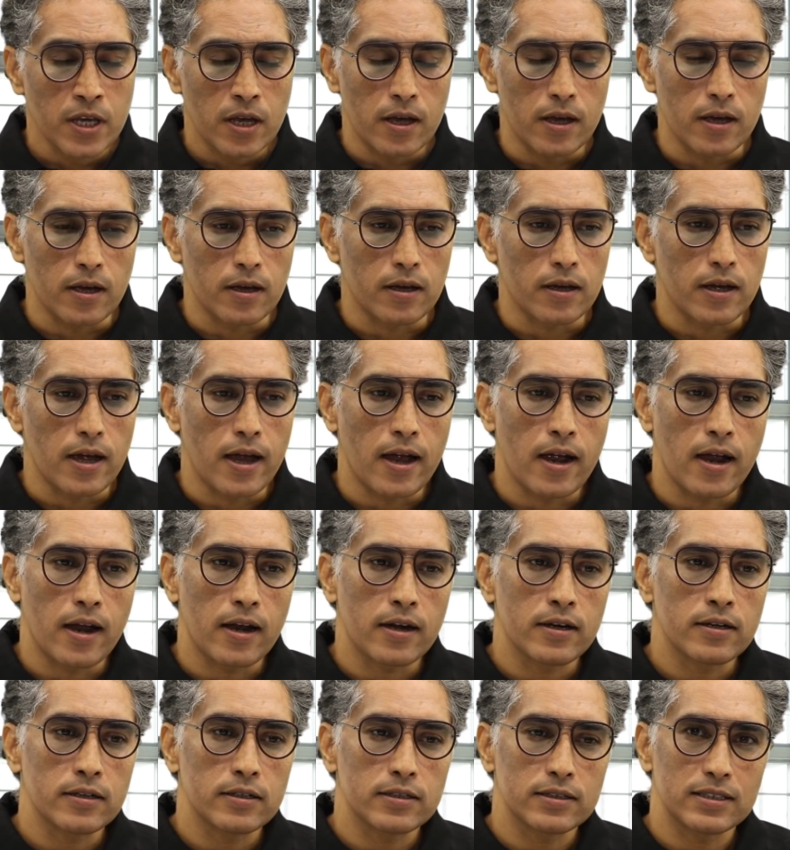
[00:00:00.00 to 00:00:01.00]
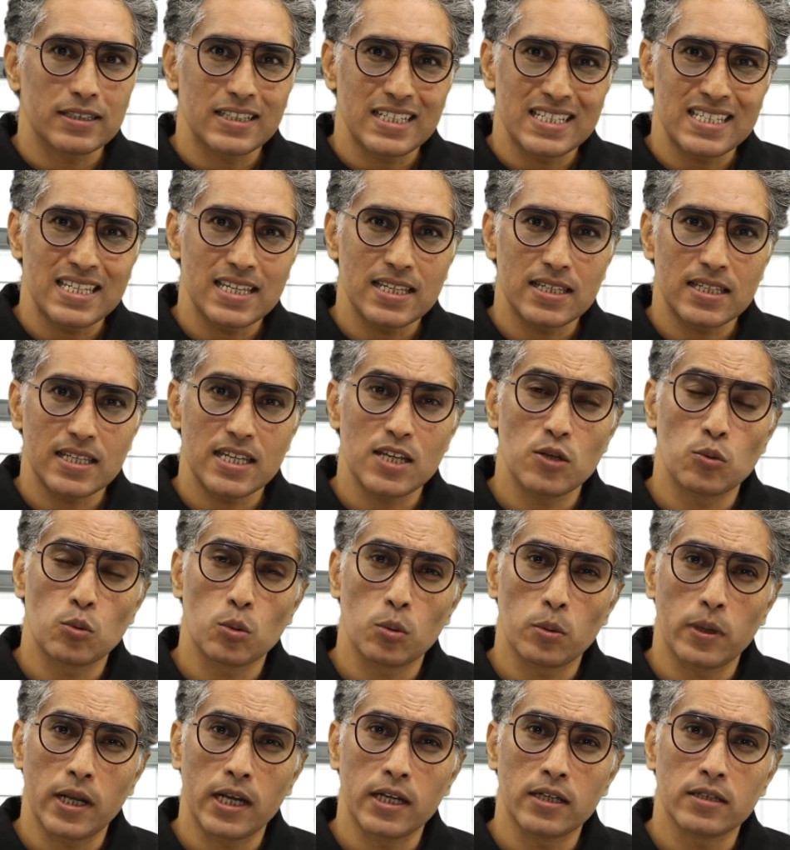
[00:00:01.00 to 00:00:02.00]
And this is
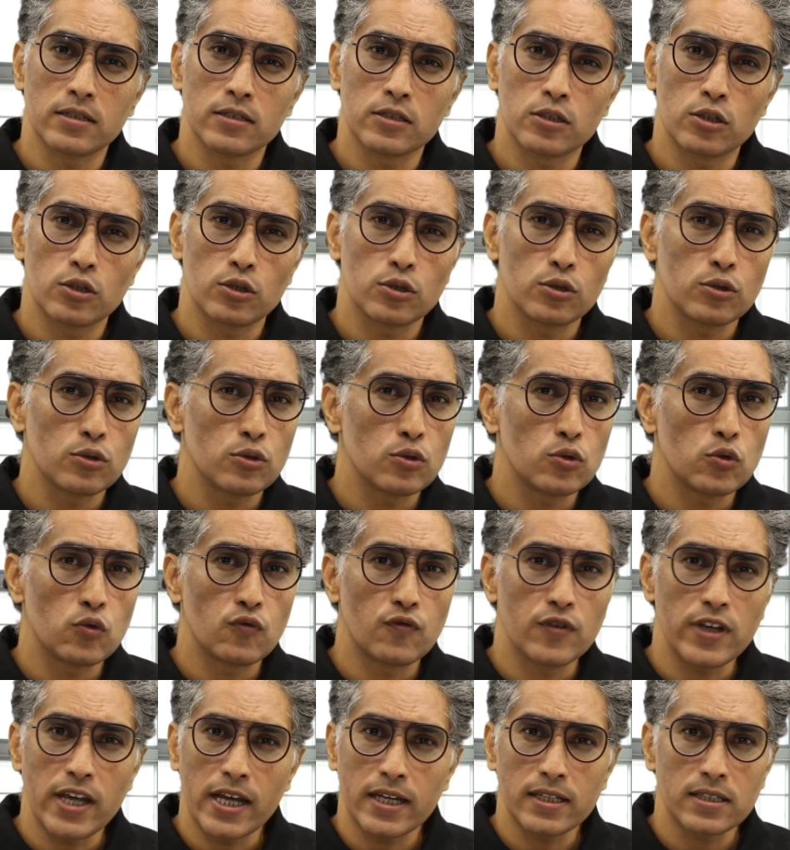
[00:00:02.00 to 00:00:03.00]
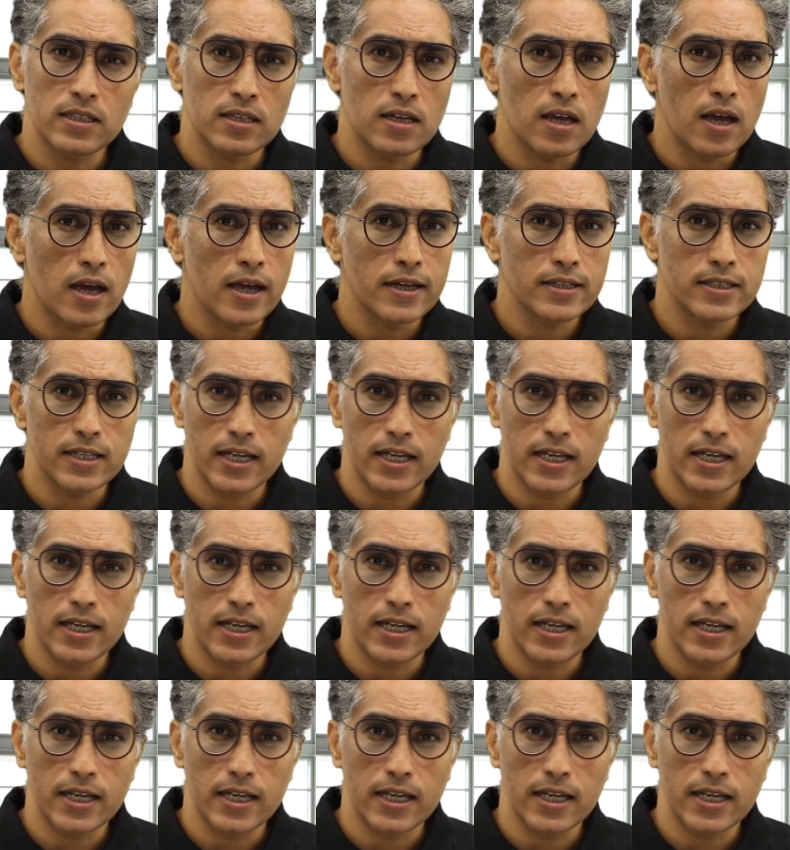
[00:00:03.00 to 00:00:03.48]
equivalent to VXI,